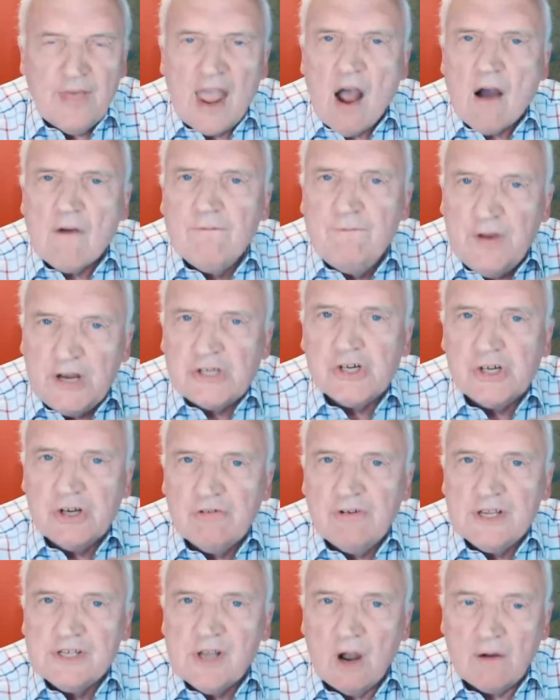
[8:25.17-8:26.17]
They are
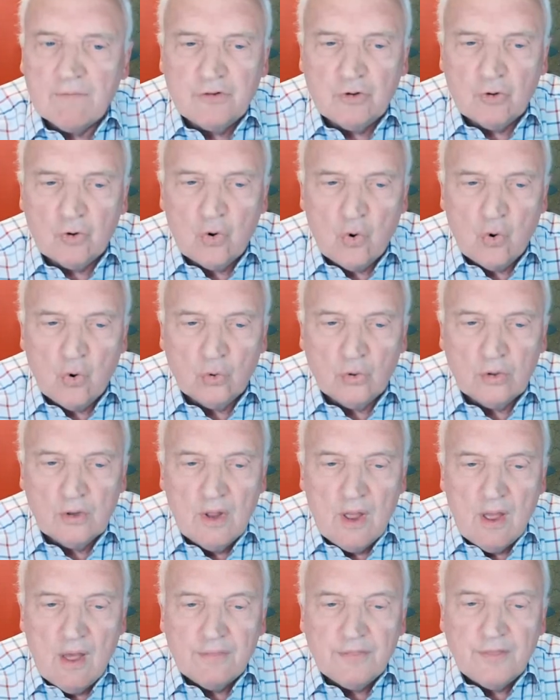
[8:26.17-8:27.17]
visionaries after
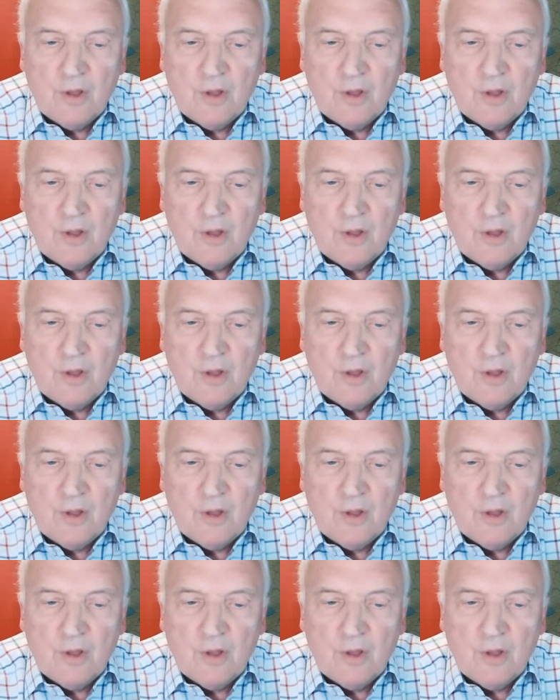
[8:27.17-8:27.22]
all.